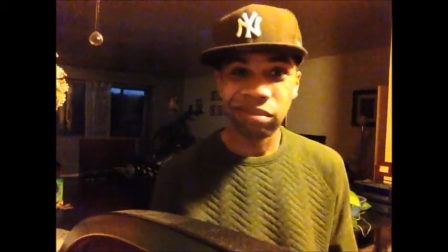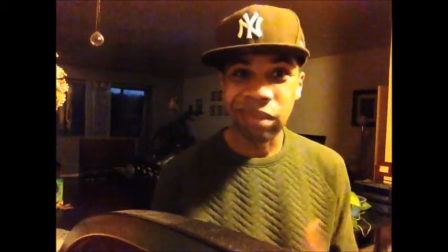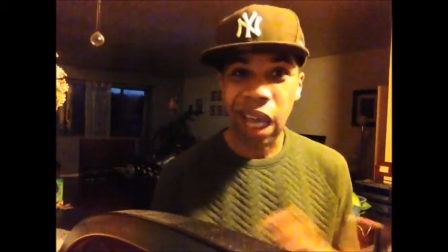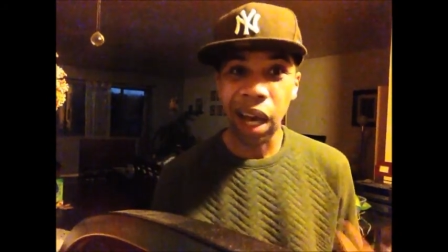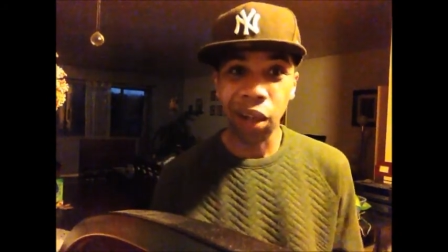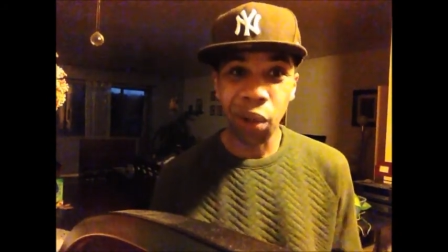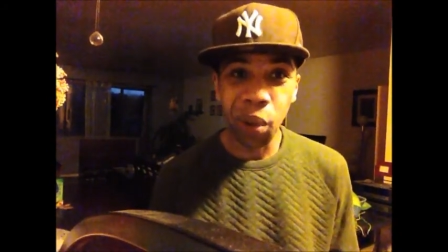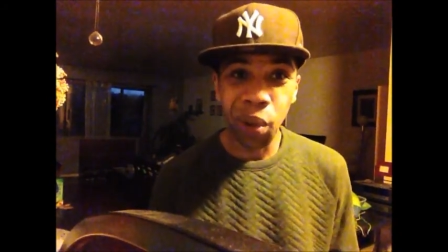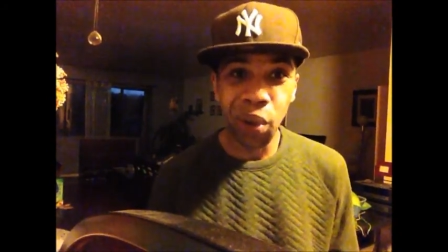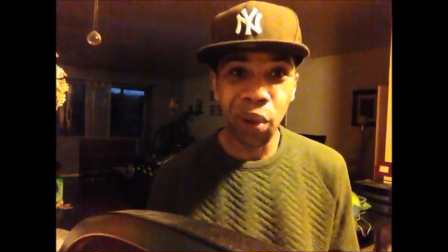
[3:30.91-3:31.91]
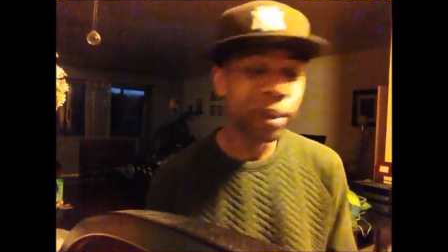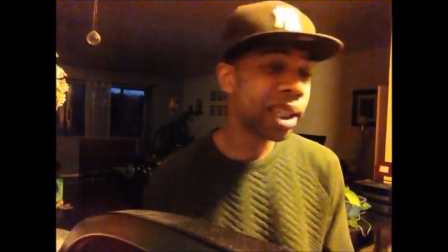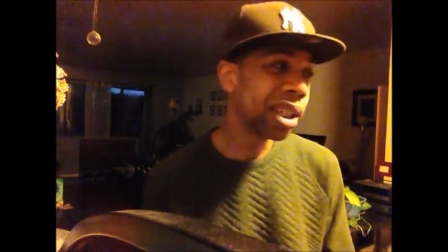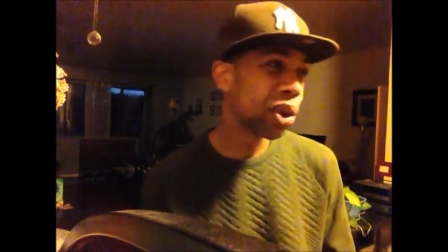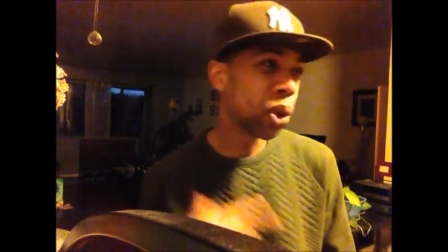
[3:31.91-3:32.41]
not cool,
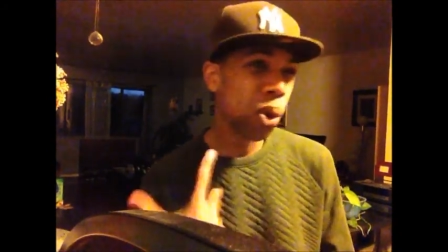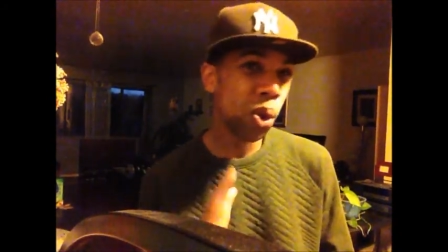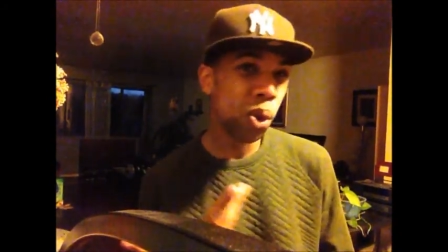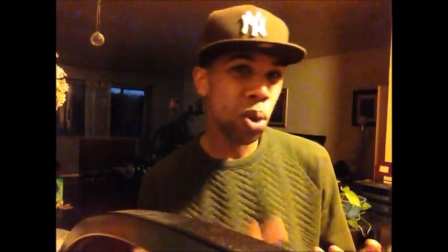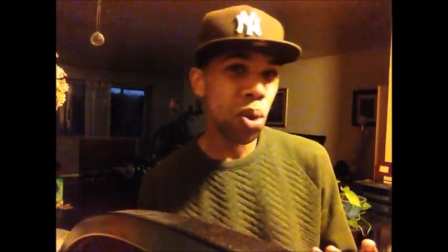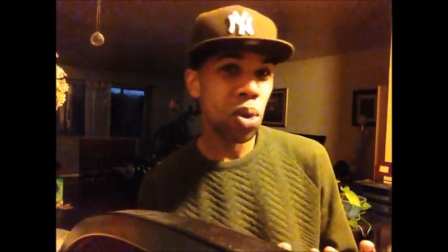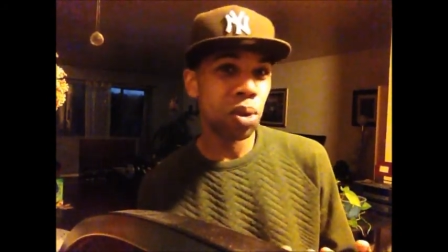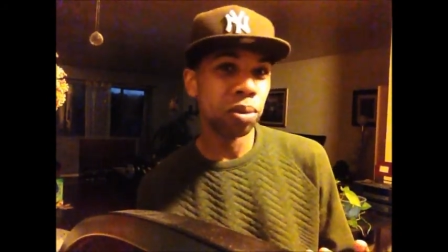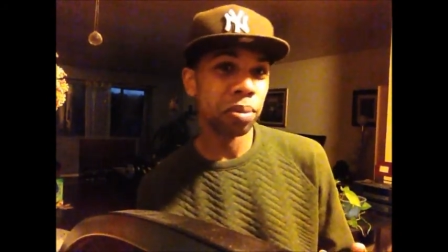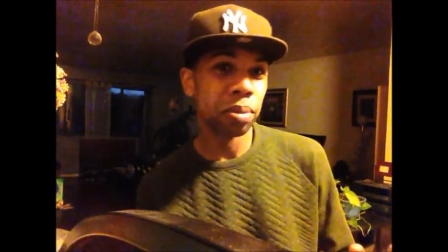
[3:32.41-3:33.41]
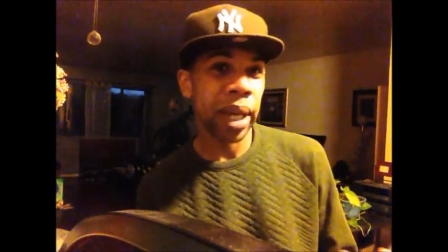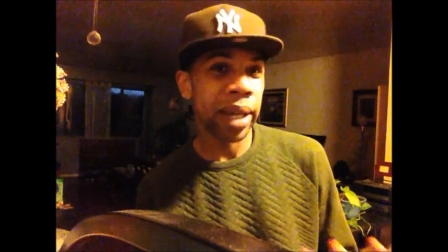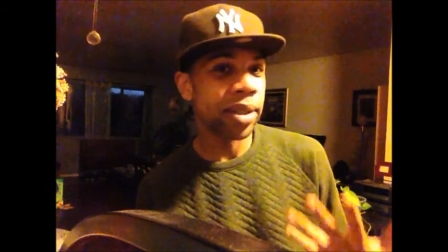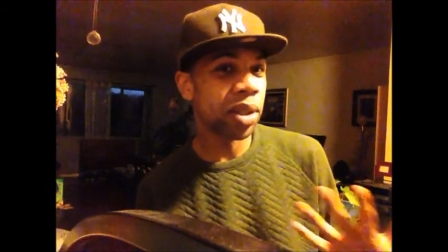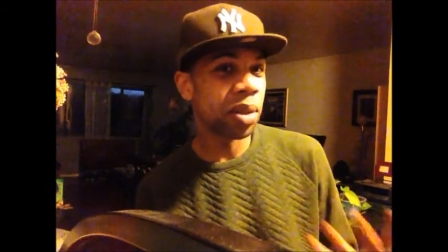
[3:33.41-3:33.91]
but then cool
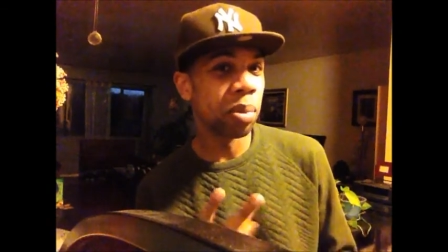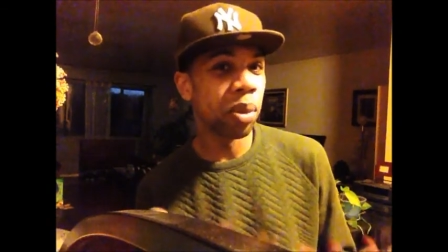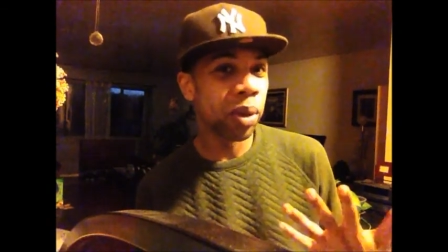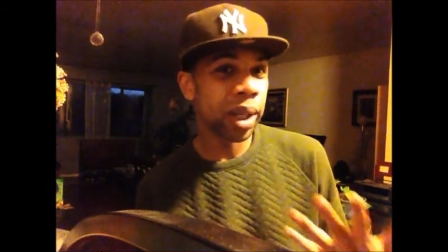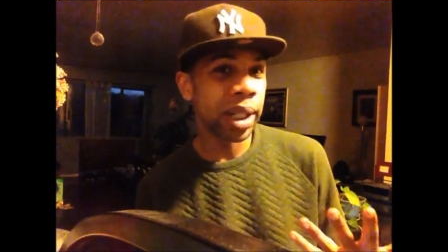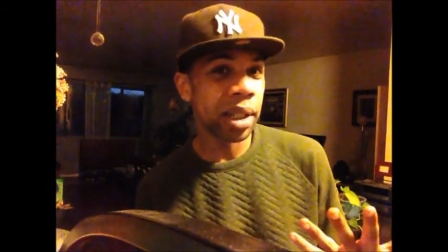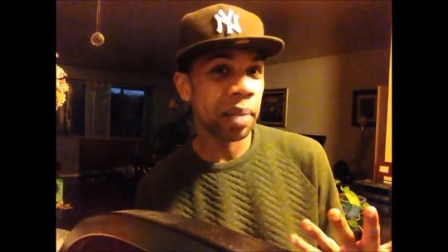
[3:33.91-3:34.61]
at certain points.